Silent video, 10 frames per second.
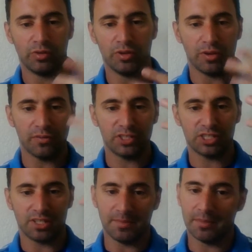nervous
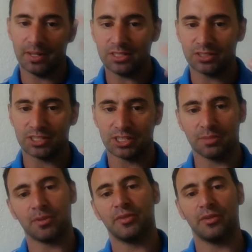system and the muscular
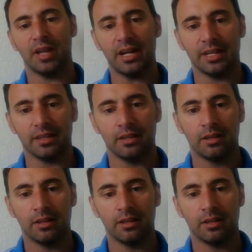system are reunited.